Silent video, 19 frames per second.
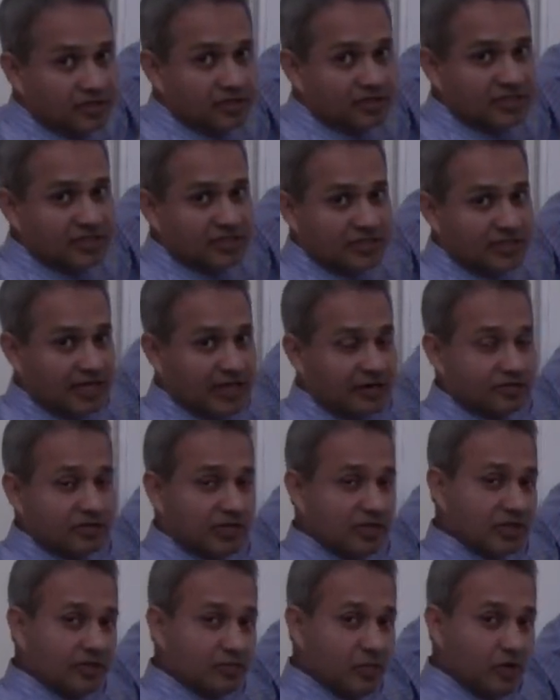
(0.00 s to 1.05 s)
this is the
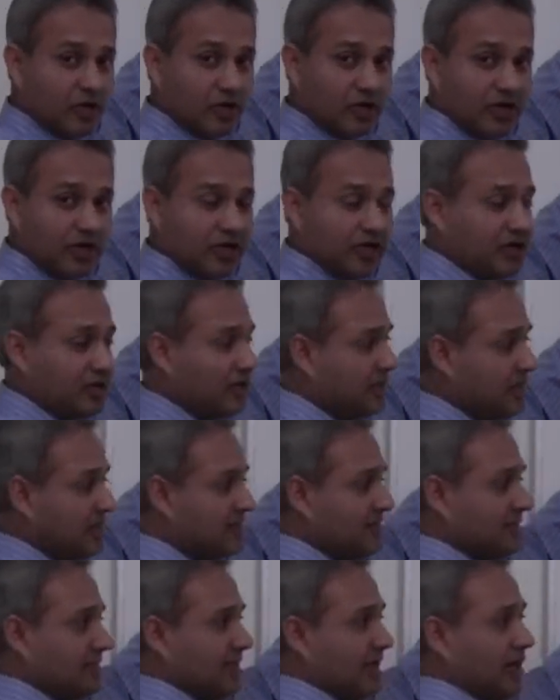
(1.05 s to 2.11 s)
outside the body,
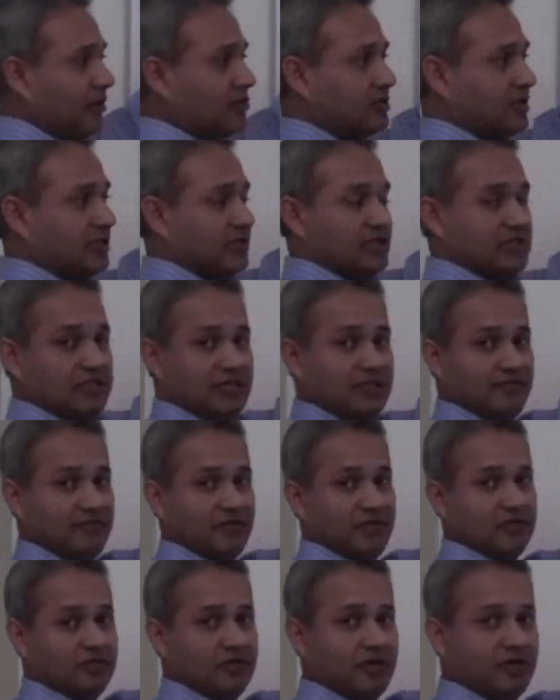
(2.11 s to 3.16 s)
this is outside the
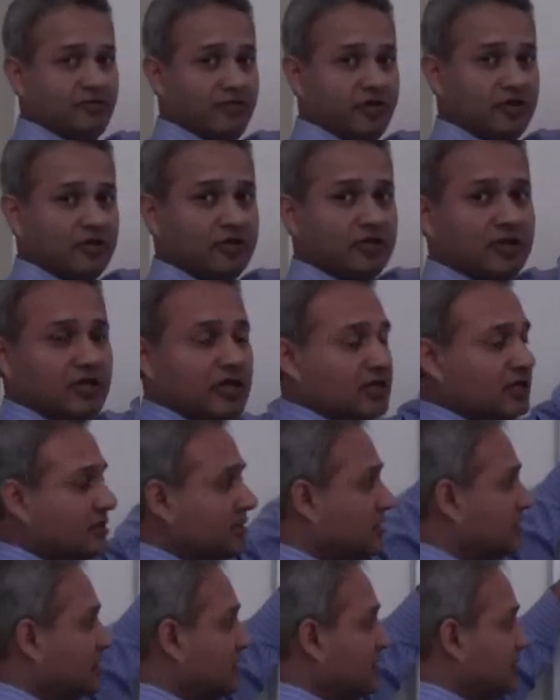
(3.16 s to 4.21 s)
Janeville, John will,
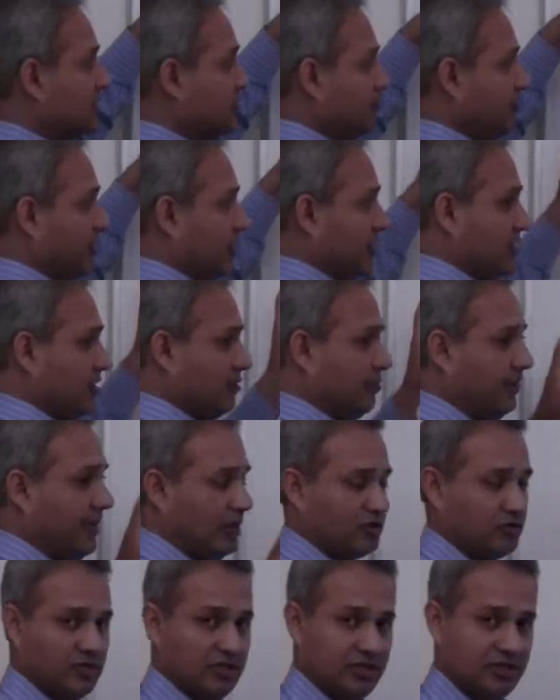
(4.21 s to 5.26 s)
this is where the
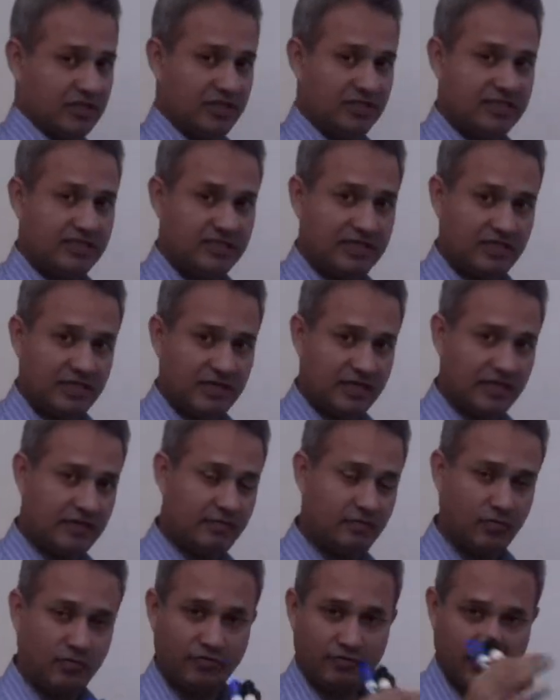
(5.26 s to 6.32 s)
pathogens are sitting
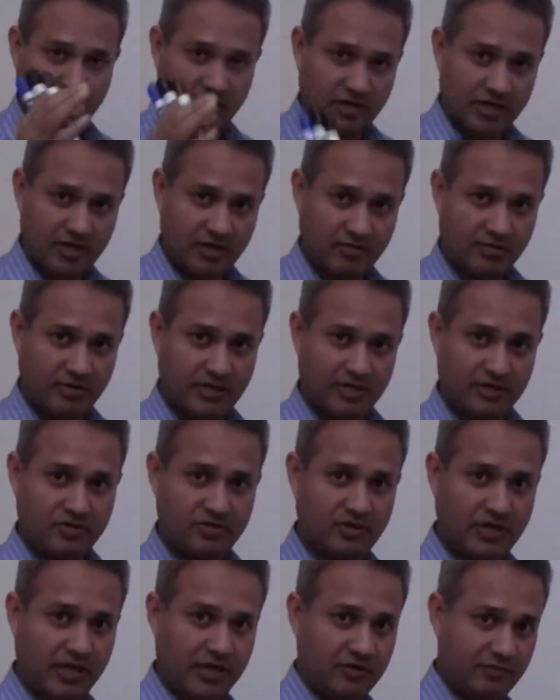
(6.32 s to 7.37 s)
and moving around and
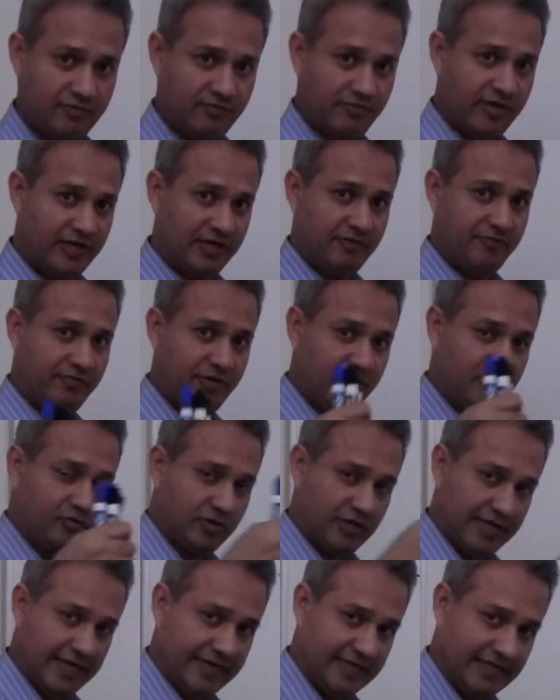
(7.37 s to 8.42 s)
trying to find a way
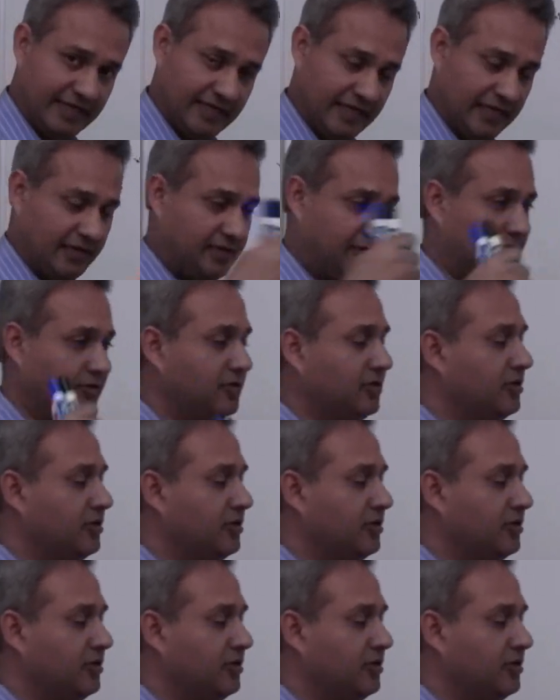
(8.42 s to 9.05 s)
to get in.